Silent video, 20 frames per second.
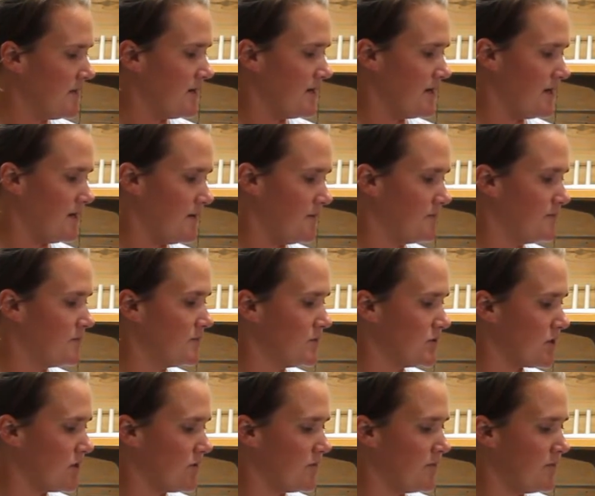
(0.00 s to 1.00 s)
Um,
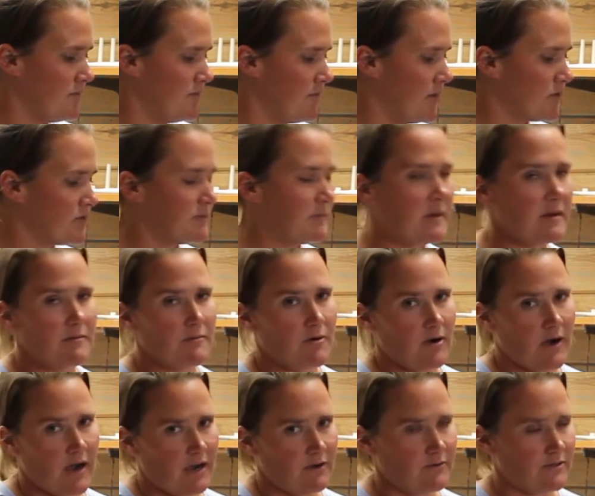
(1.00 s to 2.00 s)
so most people,
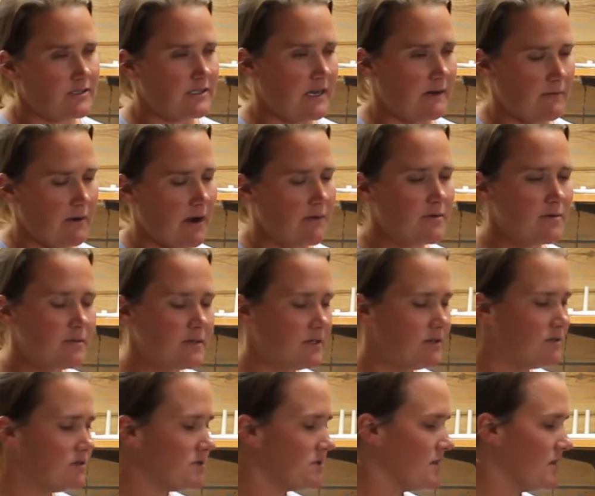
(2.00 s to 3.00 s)
I would say, probably
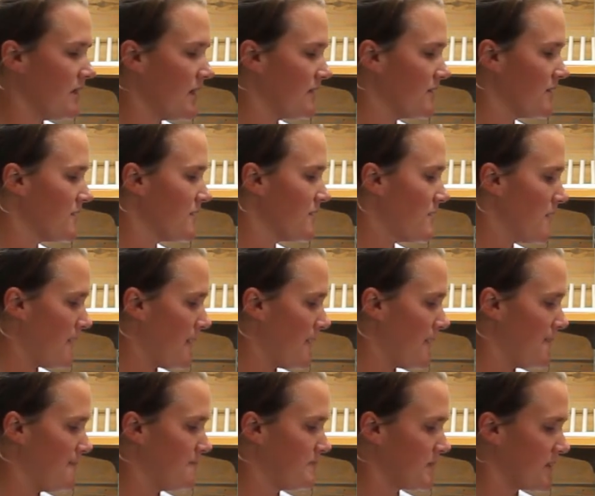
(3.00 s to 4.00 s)
use the leather.
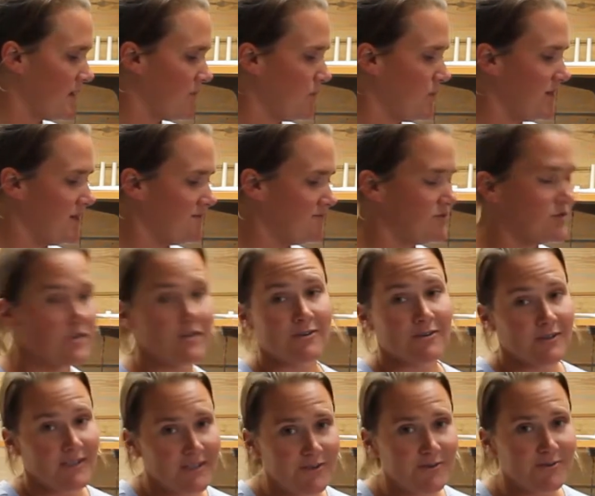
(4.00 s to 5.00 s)
Um, and we
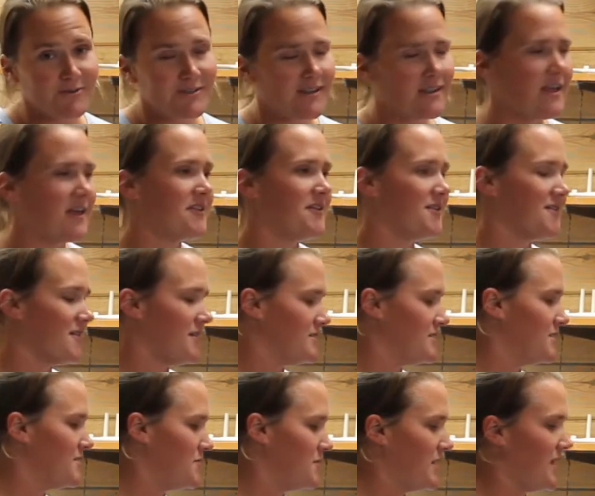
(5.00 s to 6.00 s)
generally use the leather
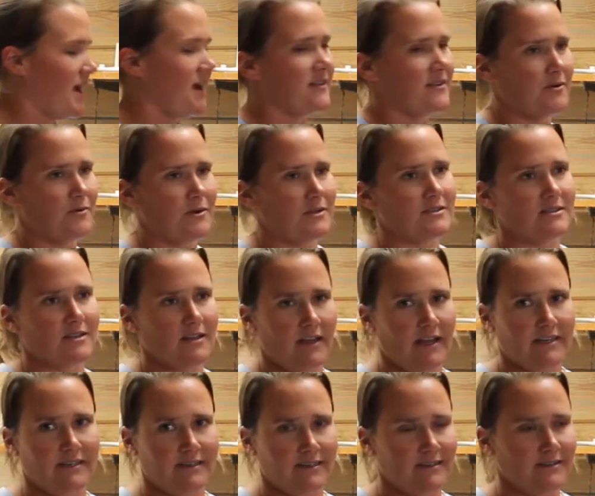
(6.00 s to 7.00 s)
until we had the ones that
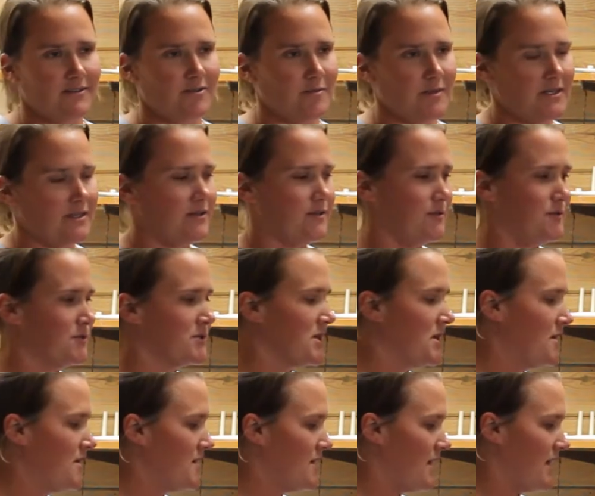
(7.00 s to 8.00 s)
liked it a little bit loose.
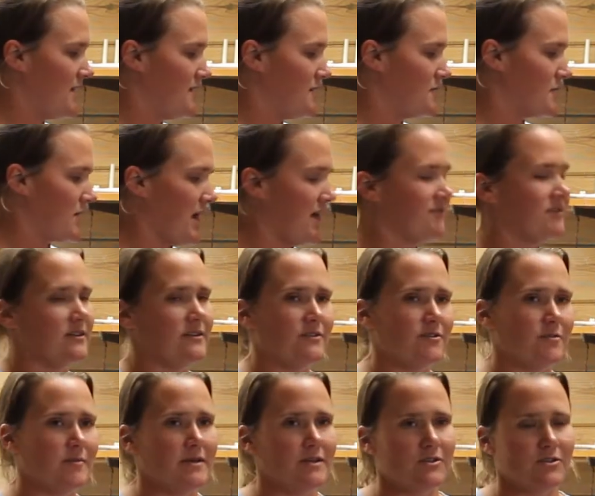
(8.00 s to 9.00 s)
And then we're having a
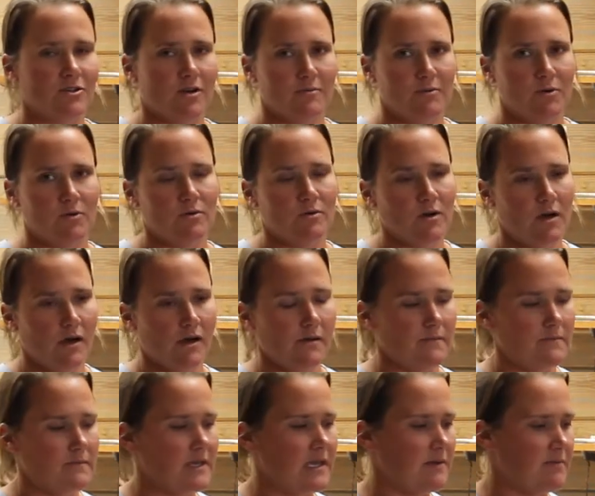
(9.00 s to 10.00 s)
little bit of trouble
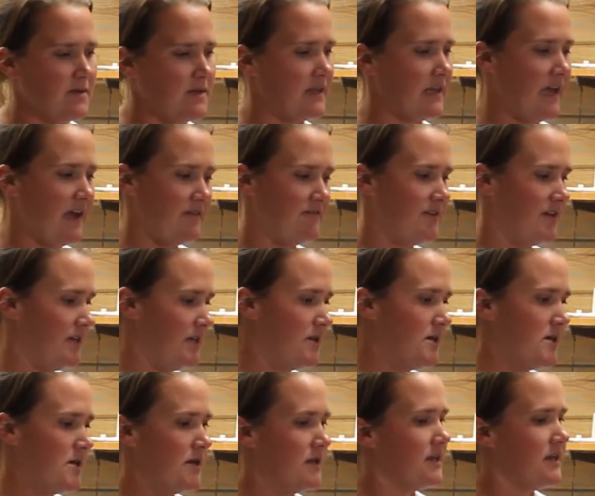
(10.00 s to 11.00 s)
um, keeping the AV
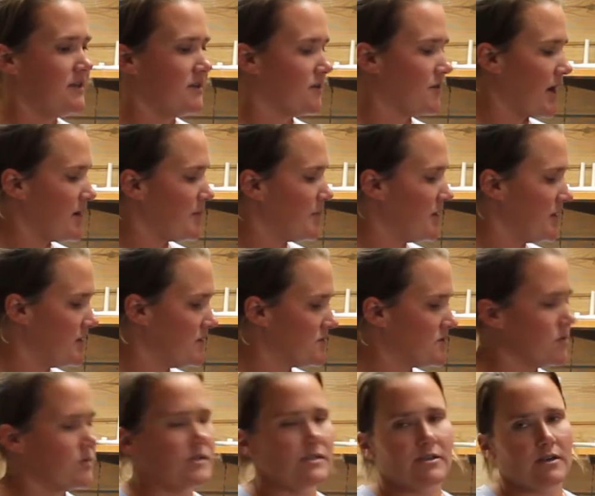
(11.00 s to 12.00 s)
in the right place.
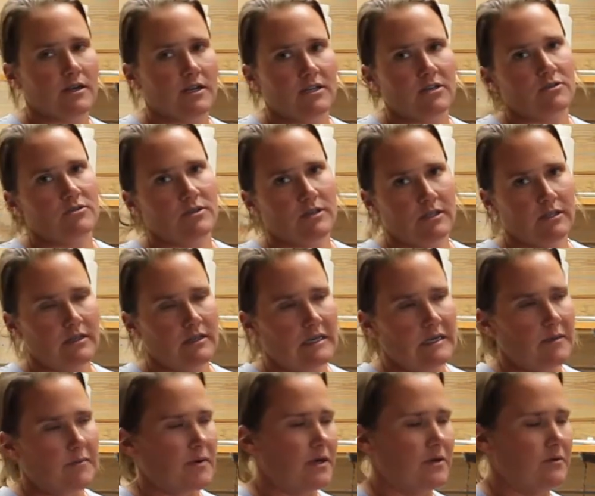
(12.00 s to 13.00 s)
So we started using the
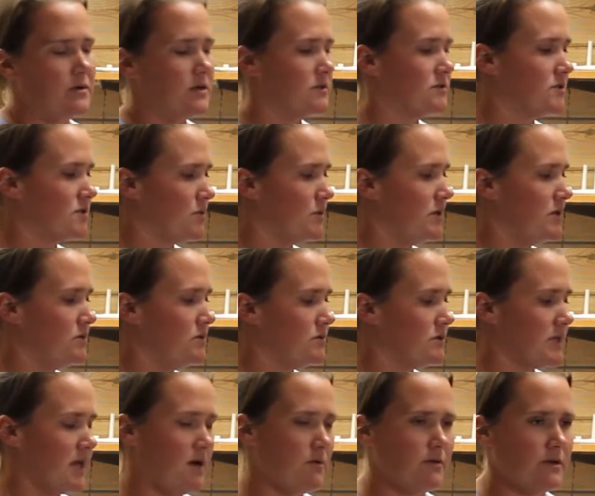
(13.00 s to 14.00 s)
neoprene one. So we use
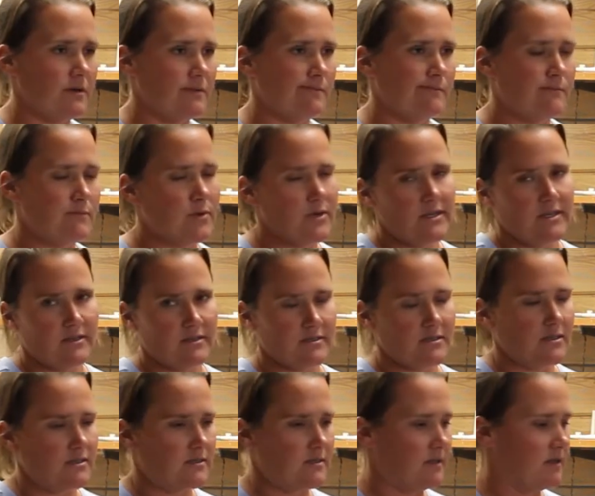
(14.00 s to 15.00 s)
that one pretty
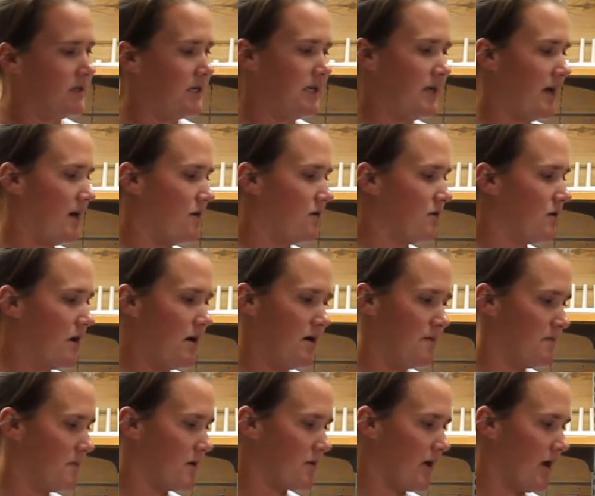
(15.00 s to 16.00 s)
consistently now
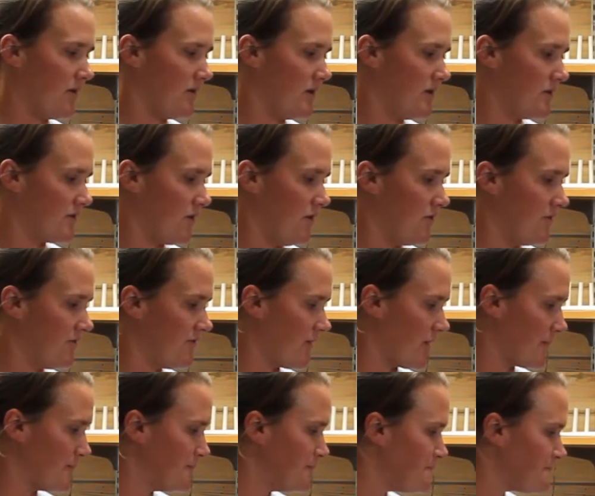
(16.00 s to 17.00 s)
um, around here on the
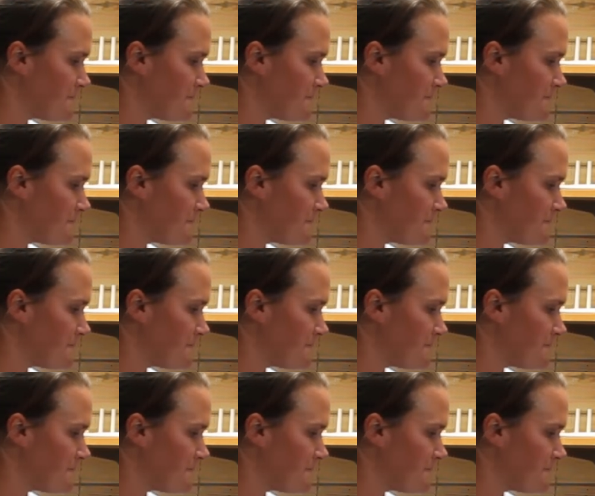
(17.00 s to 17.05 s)
farm.